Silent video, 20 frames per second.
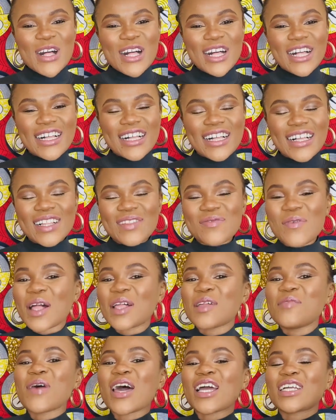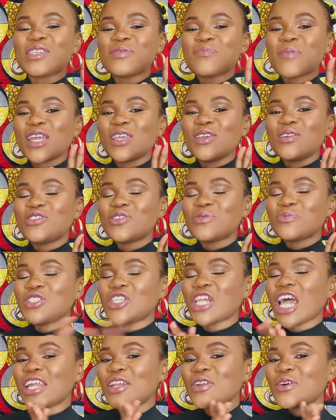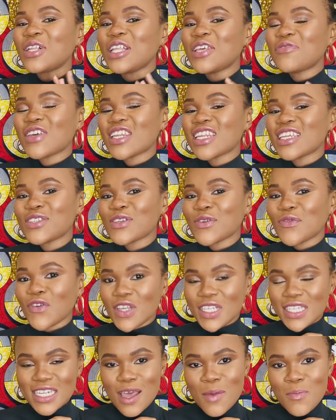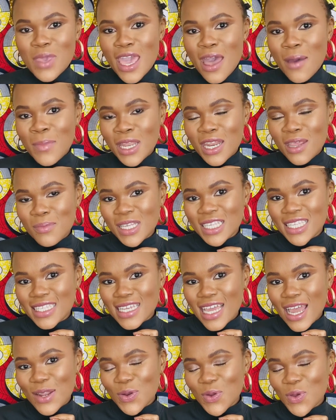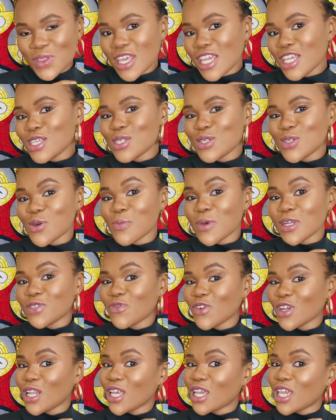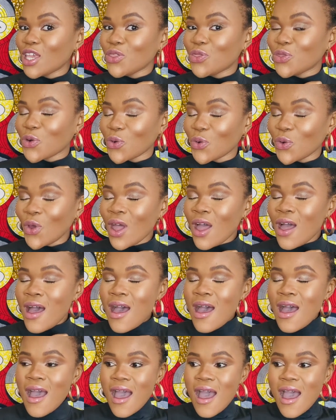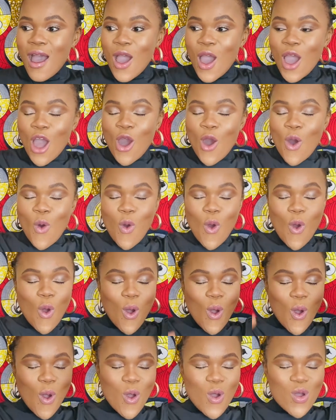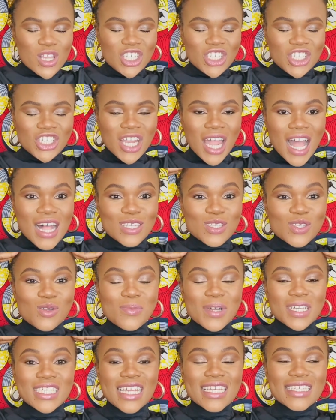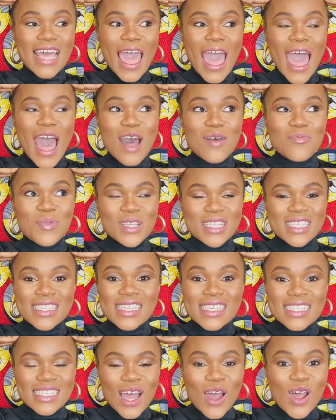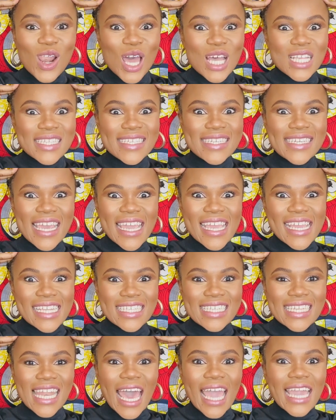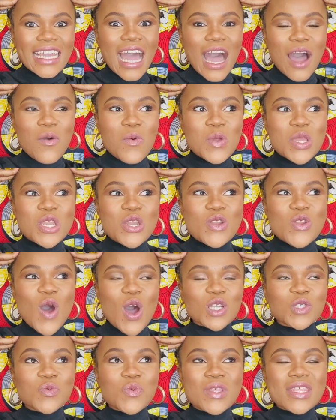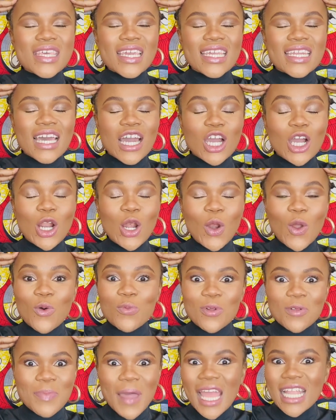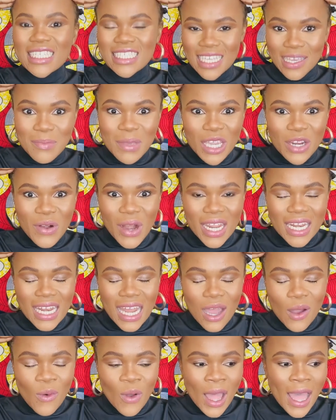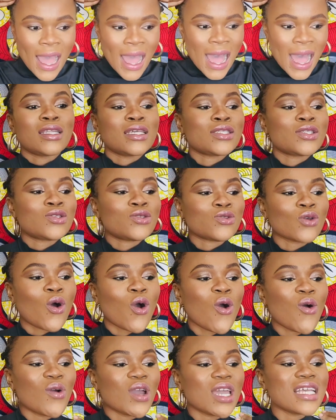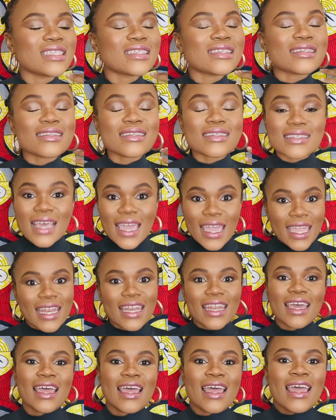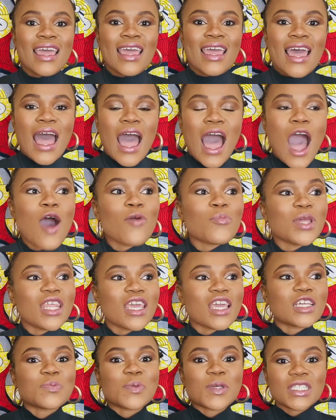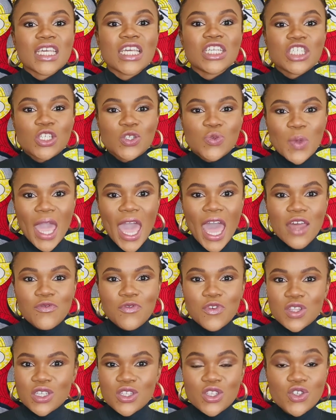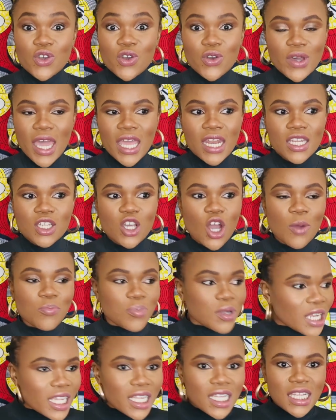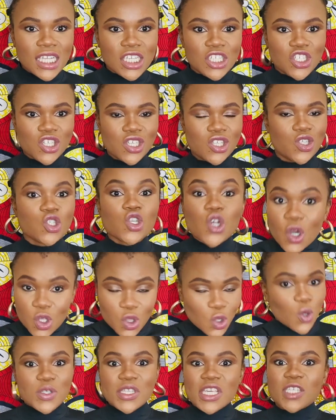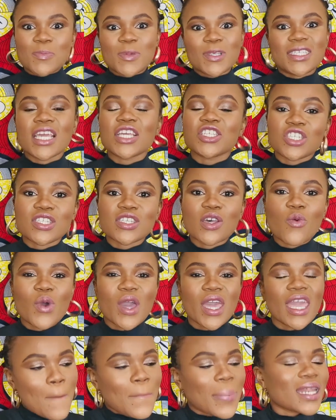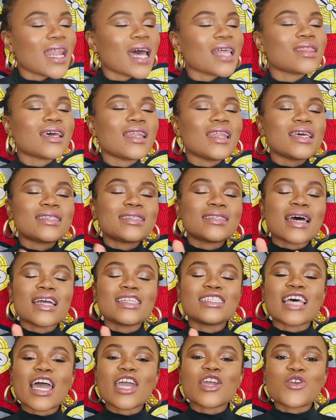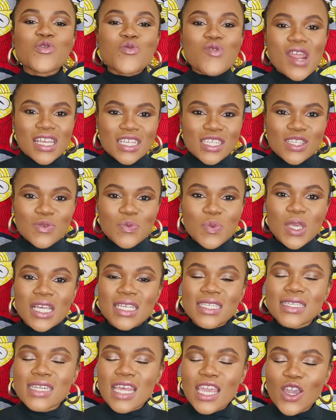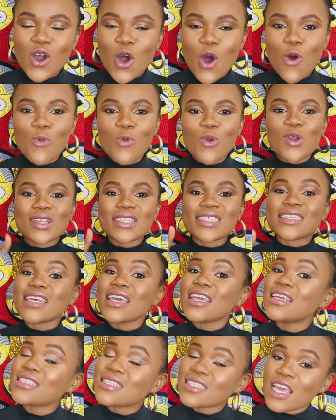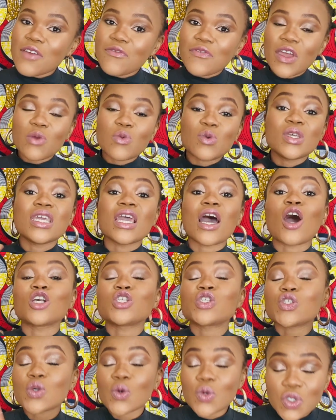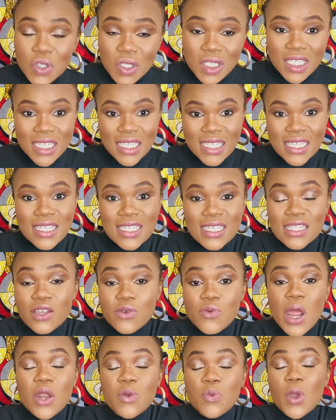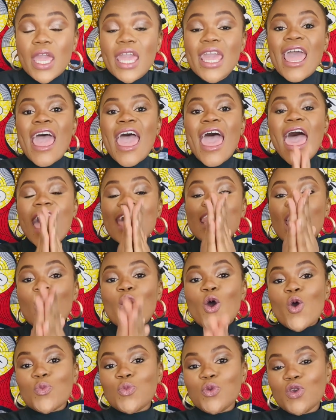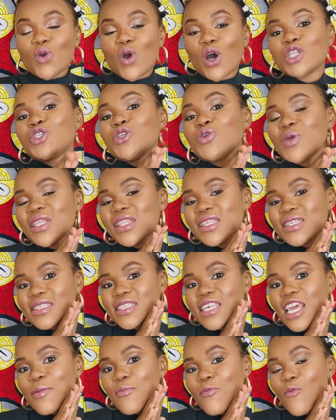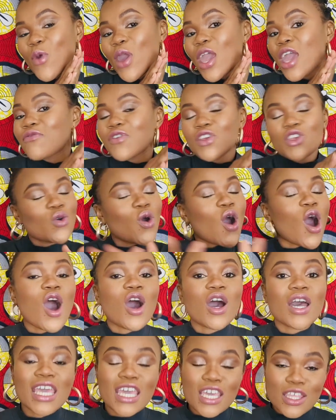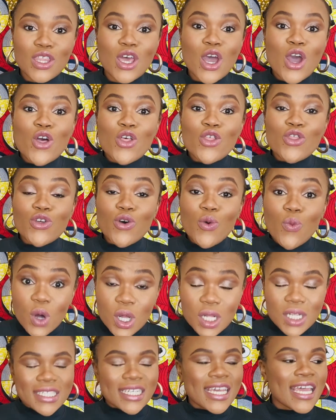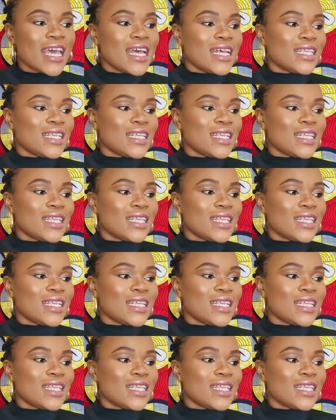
Welcome back to my YouTube channel. If it is your first time here, my name is Tando. Thank you so much for clicking through. Whoo, child, so much has happened since our last date. Like, are we not within a global pandemic right now? It's so insane how many expectations we had for this year, and it completely just took those expectations away. But nonetheless, I digress. We are staying home, we are staying safe, and we are social distancing the right way. And I hope you are doing the same wherever you are in the world.